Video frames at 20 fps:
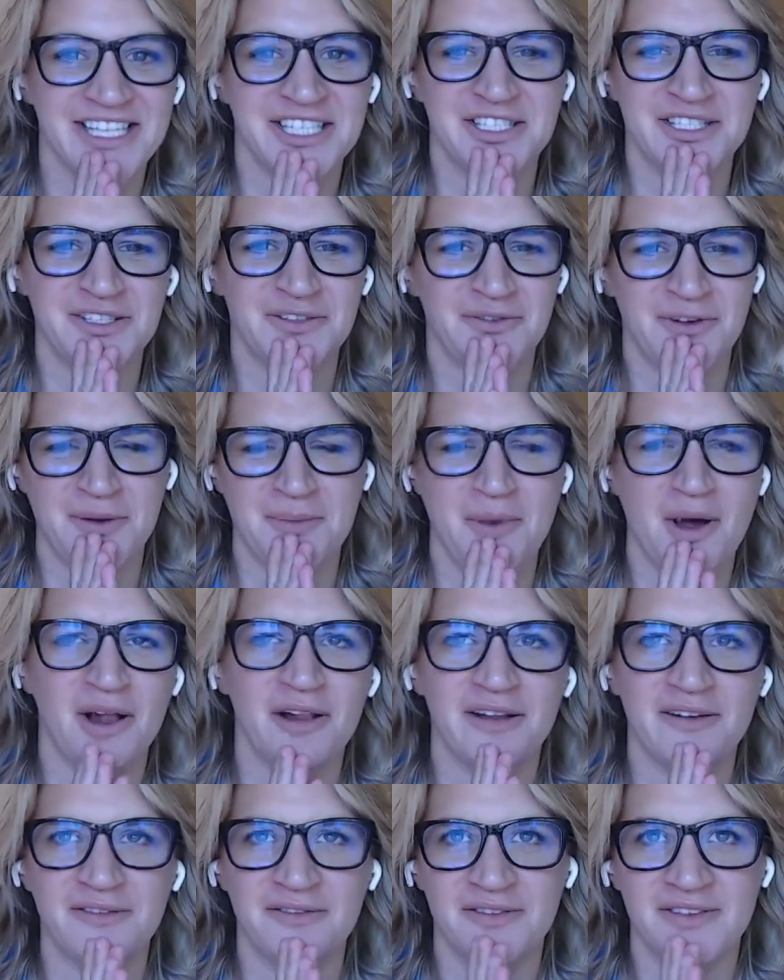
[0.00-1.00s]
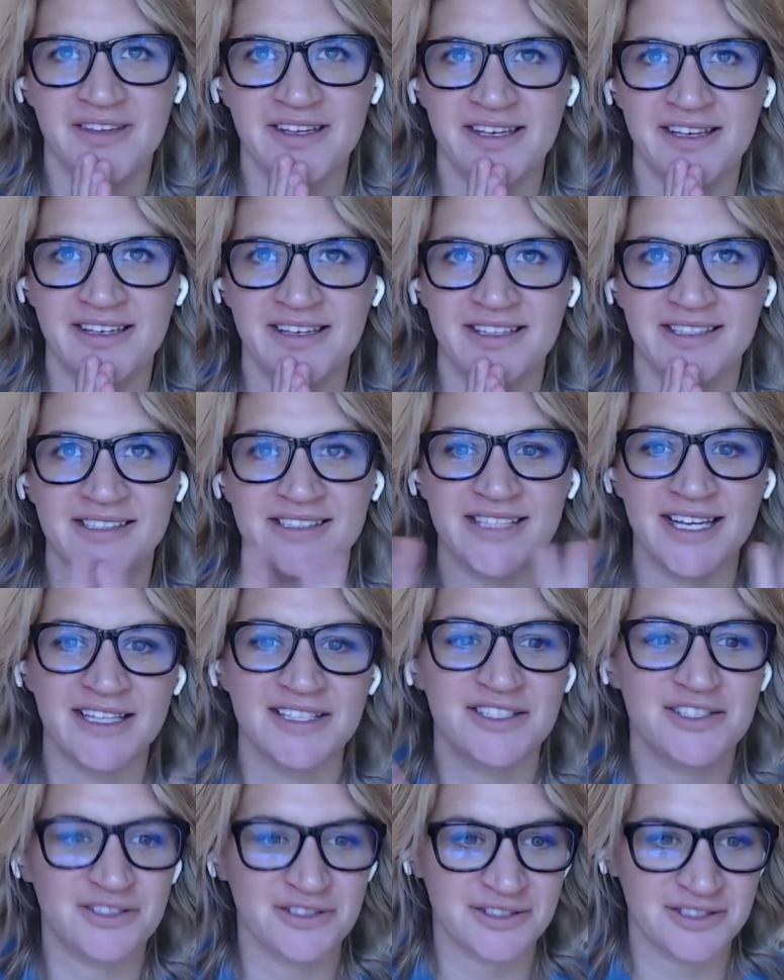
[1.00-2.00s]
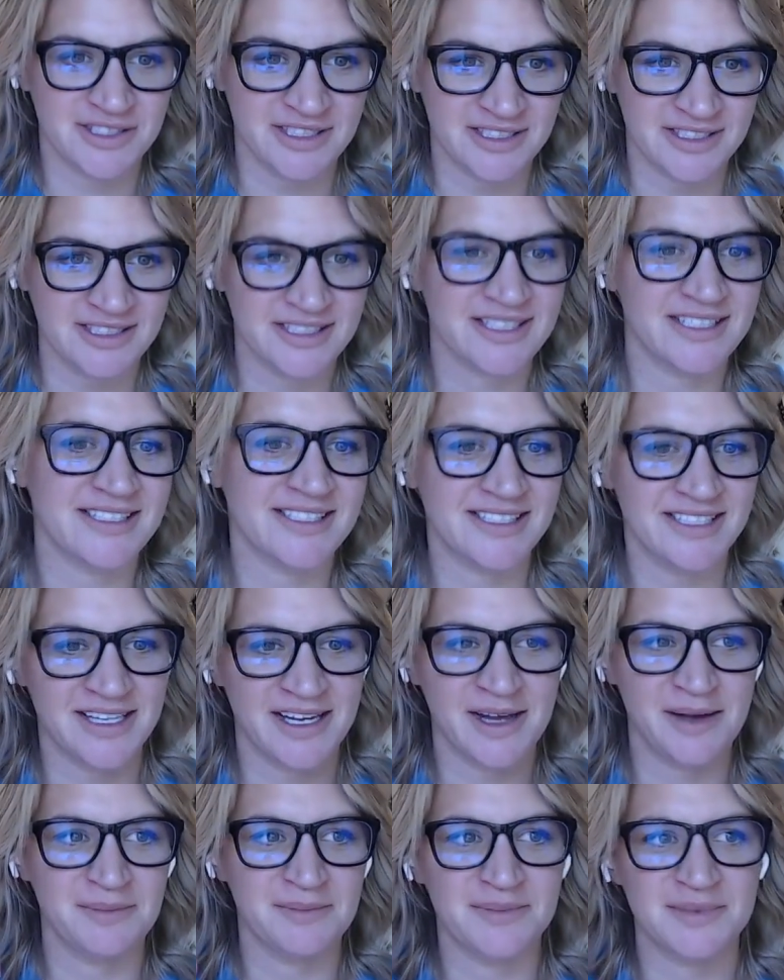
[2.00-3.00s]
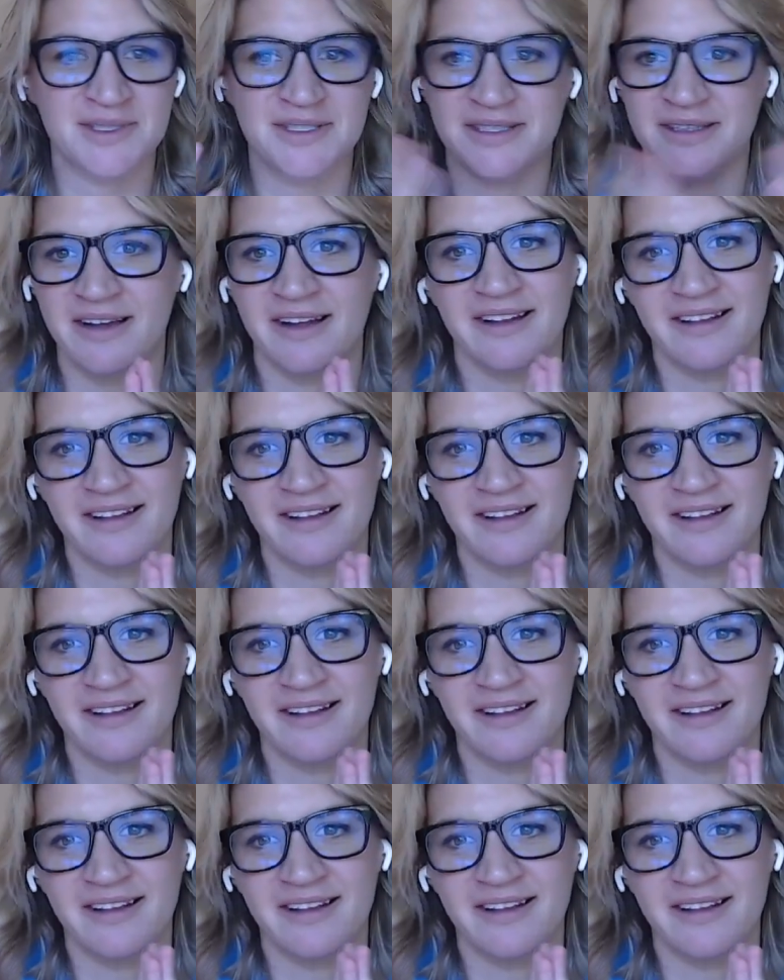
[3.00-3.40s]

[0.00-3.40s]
just from all of the sensors and systems,